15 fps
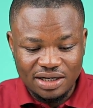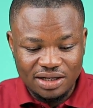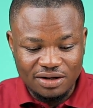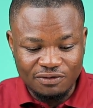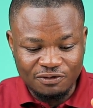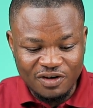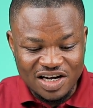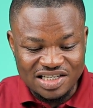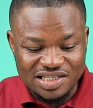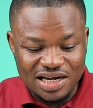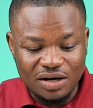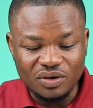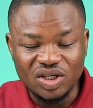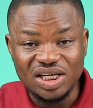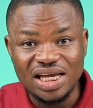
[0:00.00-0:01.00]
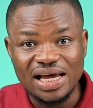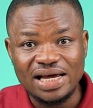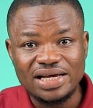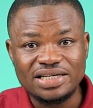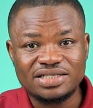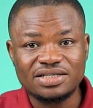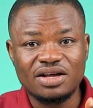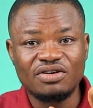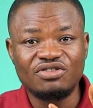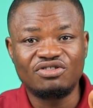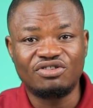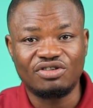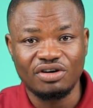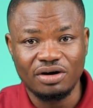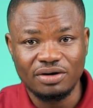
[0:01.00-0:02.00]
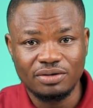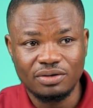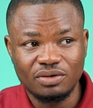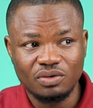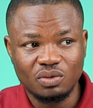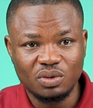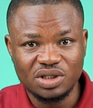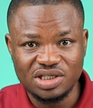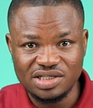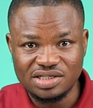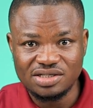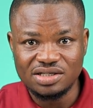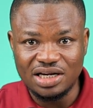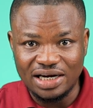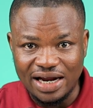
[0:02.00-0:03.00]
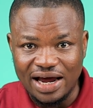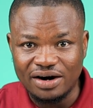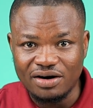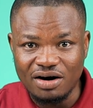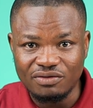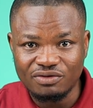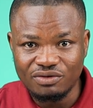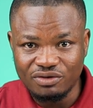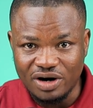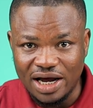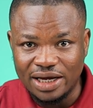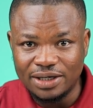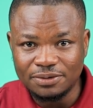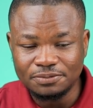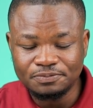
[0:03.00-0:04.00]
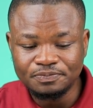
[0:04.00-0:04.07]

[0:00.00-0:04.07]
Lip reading: The first sound here is j, which is the digraph, right?